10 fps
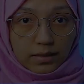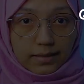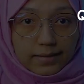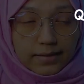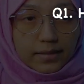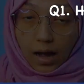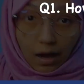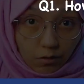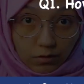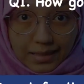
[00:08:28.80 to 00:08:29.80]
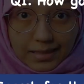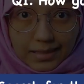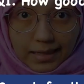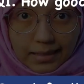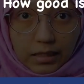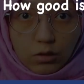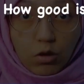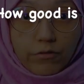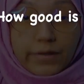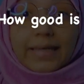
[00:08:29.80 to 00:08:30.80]
is, how good is studying
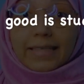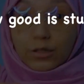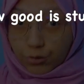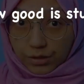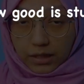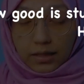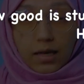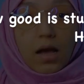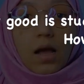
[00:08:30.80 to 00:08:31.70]
your field in Turkey,